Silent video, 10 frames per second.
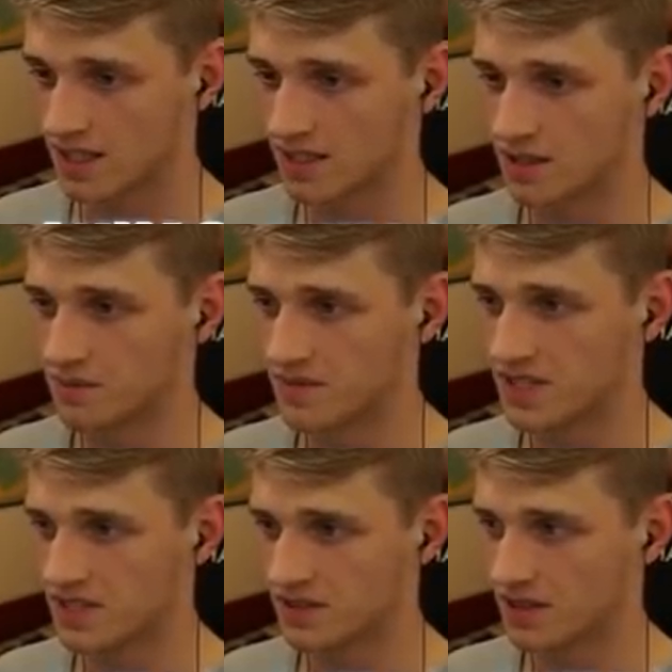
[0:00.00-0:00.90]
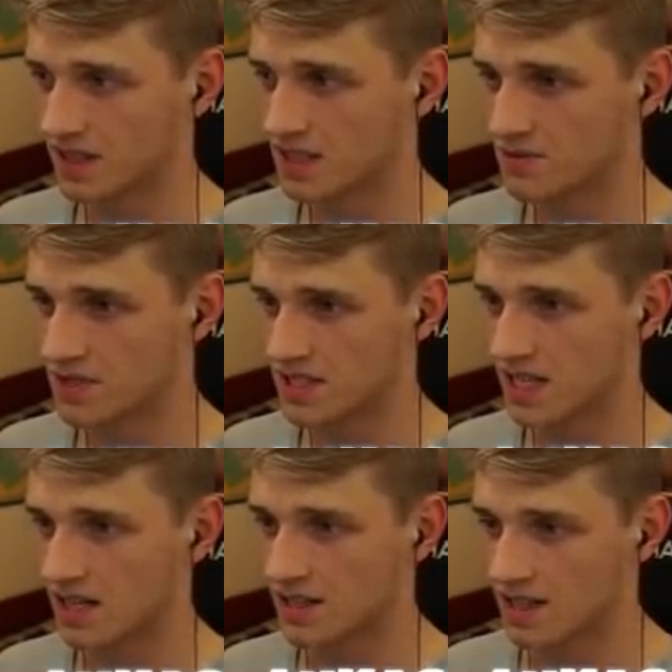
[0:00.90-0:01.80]
Um, so I guess with this
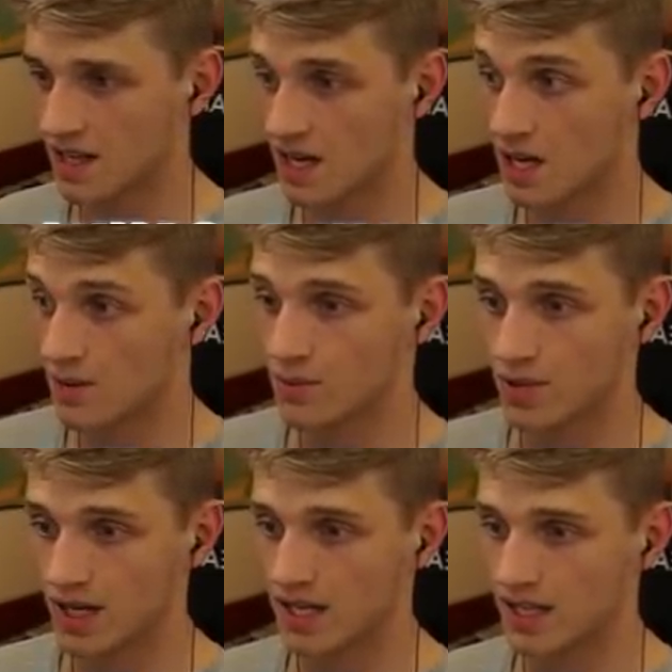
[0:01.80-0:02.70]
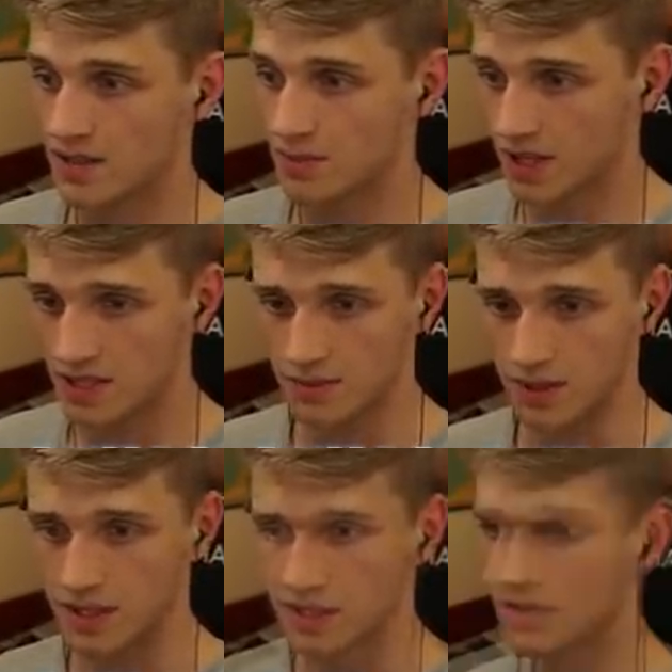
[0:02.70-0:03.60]
car, pray that that's
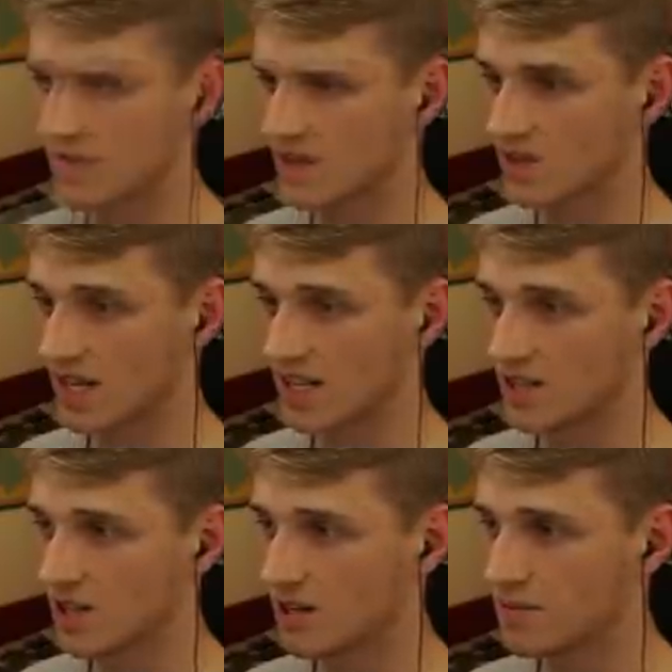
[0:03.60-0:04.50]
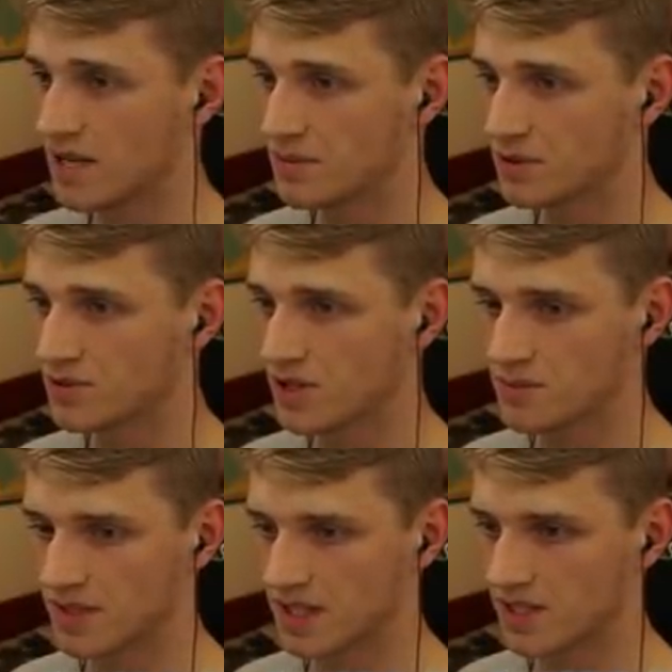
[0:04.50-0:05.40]
possible. Okay, a lot of people
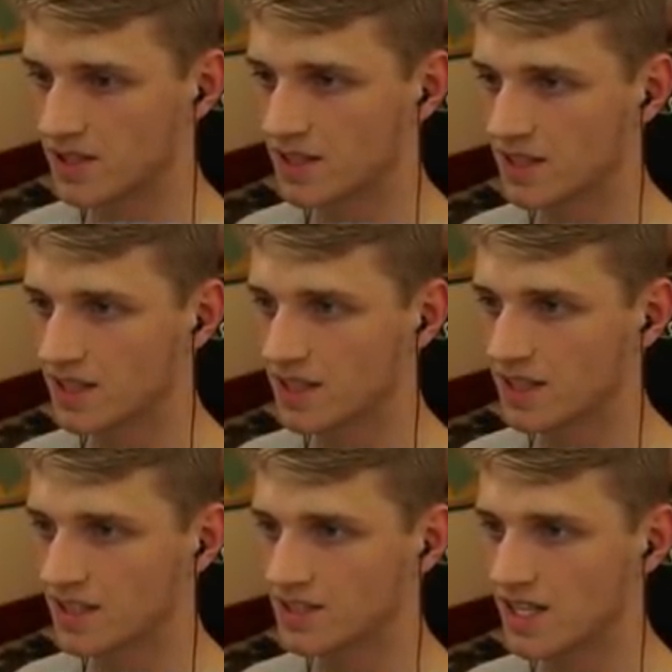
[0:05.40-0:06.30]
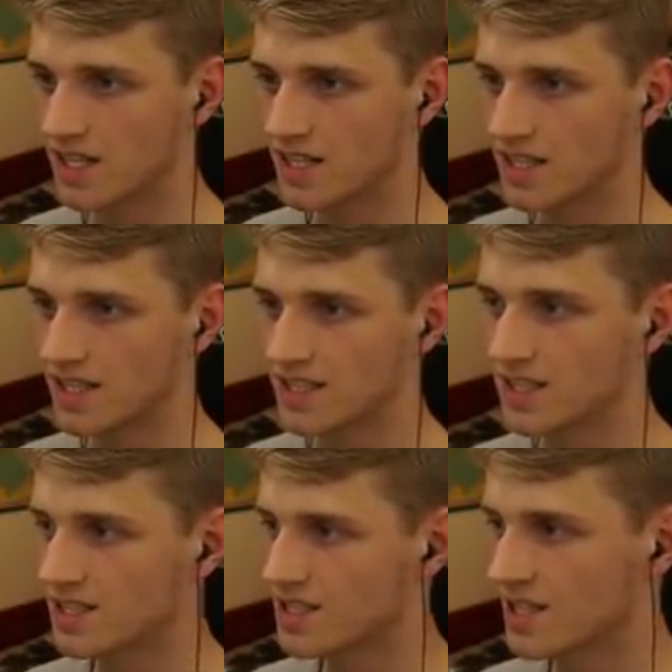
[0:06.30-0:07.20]
dropping here.
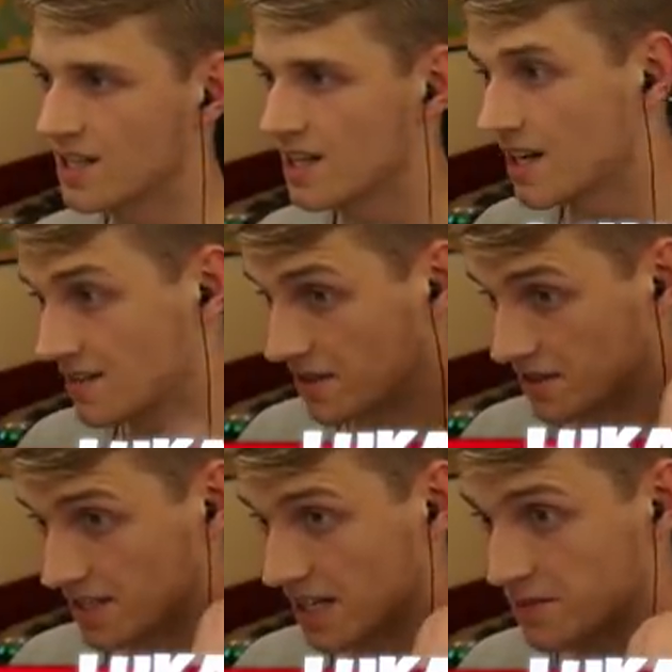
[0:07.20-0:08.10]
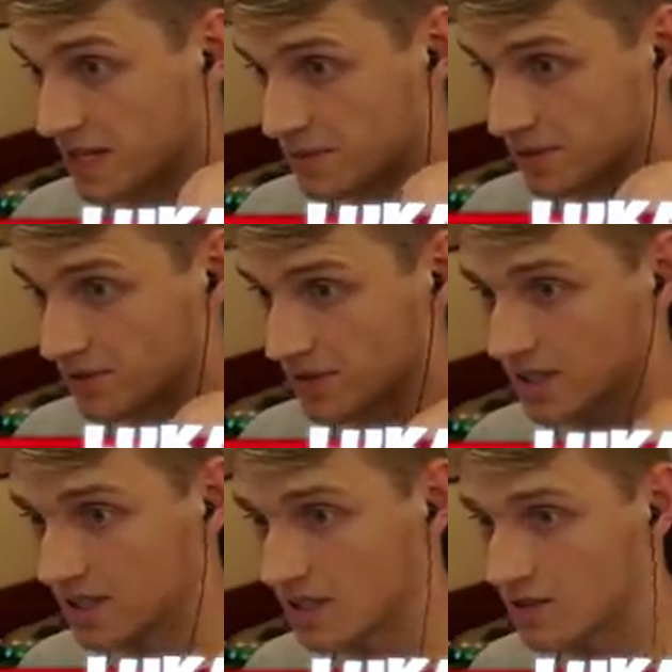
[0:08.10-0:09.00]
Jesus, 59 people
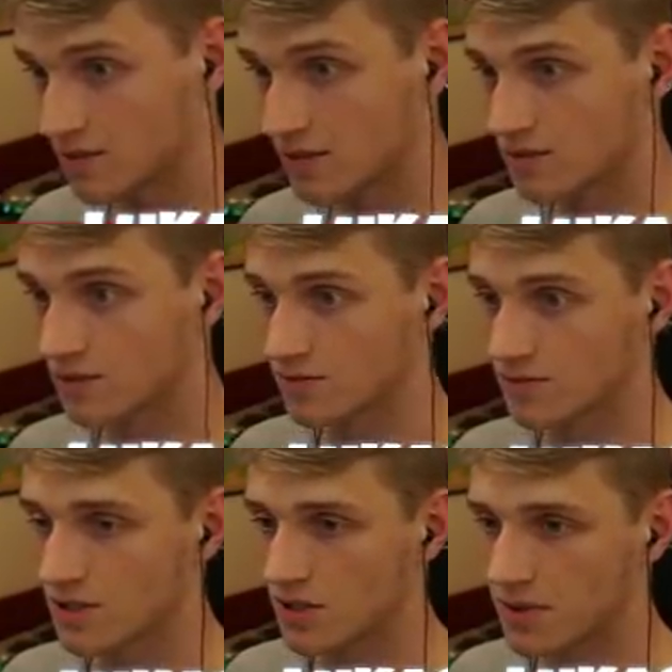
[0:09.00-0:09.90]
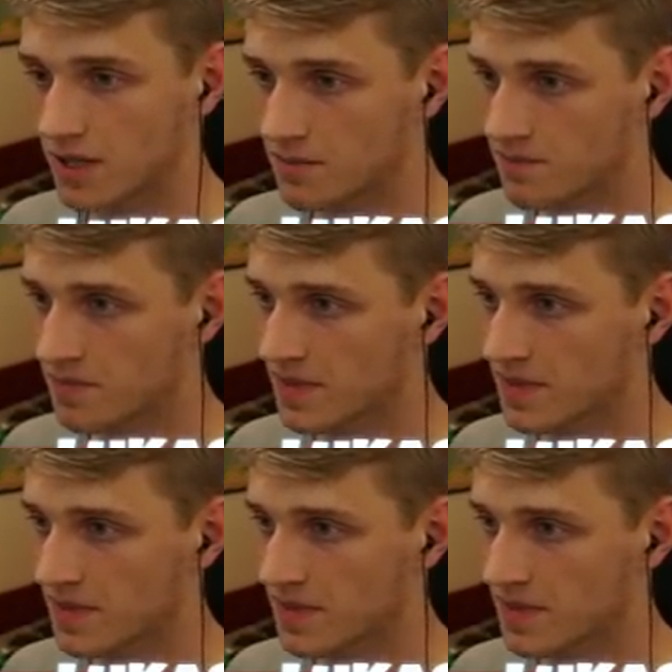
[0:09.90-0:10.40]
only. Oh no, don't just stop behind them.